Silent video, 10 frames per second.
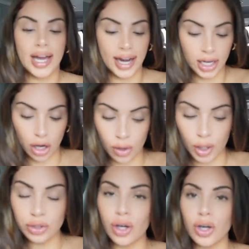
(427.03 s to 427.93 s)
gotta
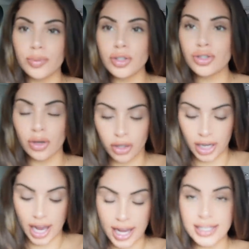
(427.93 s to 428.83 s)
go load up the
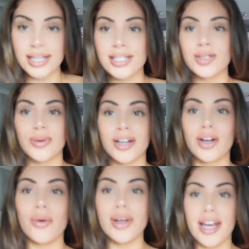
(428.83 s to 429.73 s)
stroller, guys. I swear,
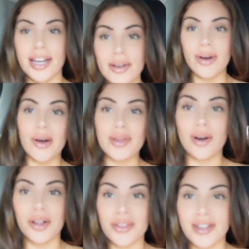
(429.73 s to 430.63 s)
going anywhere with
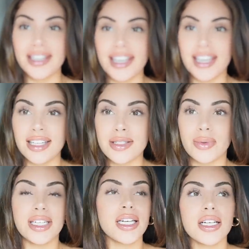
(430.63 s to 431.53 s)
all three kids,
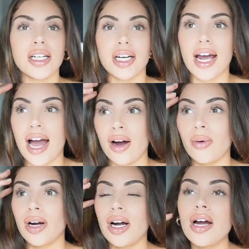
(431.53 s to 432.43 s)
we need a good
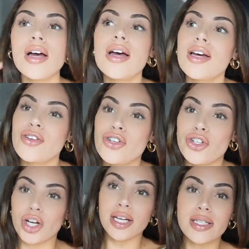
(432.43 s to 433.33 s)
hour
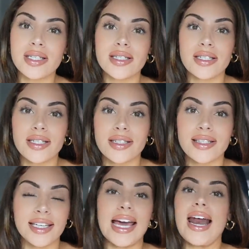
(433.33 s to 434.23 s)
just
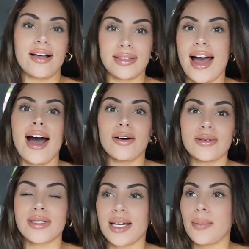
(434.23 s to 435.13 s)
to get out the
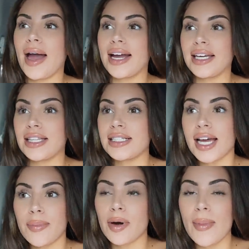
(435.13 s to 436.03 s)
house. Like packing the
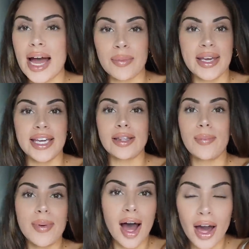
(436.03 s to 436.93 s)
diaper bag, making
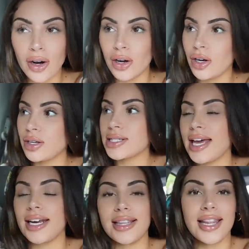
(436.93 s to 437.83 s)
the bottles,
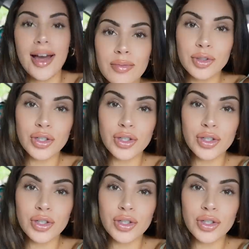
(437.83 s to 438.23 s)
getting them